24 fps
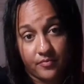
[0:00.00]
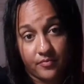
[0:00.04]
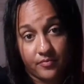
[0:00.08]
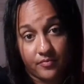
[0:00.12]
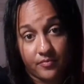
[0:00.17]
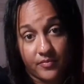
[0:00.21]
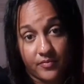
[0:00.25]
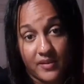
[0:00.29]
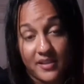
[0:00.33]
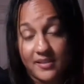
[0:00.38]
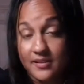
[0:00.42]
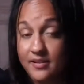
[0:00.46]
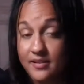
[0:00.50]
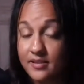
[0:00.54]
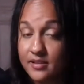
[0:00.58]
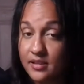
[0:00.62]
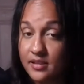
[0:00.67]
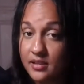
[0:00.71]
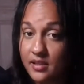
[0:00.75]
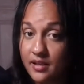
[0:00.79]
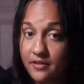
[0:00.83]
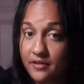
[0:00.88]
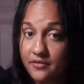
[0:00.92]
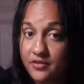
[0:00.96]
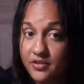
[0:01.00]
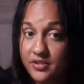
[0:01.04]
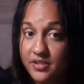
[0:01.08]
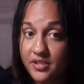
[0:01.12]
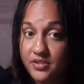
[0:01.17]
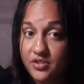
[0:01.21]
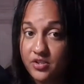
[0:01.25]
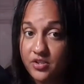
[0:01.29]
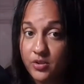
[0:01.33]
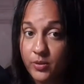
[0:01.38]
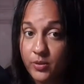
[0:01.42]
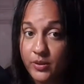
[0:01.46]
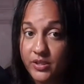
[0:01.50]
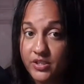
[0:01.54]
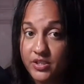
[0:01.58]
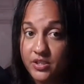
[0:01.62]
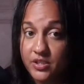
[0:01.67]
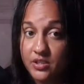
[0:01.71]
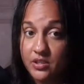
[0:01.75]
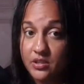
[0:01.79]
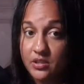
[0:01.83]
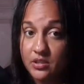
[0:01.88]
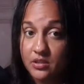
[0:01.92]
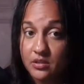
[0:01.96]
Is this a lover
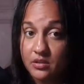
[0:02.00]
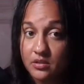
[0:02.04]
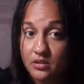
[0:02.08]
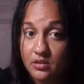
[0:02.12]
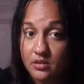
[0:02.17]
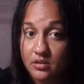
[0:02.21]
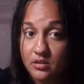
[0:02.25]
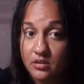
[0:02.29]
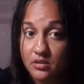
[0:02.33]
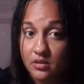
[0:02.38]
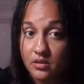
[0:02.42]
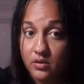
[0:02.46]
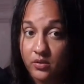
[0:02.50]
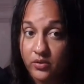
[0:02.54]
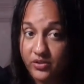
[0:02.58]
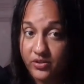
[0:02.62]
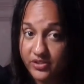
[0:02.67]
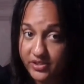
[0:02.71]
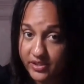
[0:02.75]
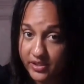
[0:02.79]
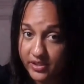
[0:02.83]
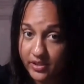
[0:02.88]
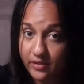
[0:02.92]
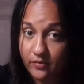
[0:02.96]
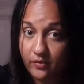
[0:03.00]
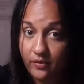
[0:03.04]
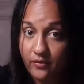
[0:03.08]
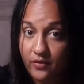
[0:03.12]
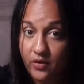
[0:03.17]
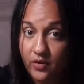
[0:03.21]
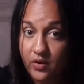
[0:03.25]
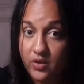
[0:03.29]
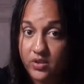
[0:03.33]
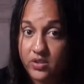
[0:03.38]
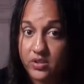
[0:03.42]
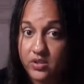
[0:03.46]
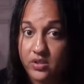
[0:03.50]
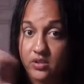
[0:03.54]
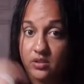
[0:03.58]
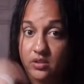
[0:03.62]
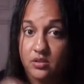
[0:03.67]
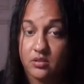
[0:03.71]
situation? Or is it in reverse?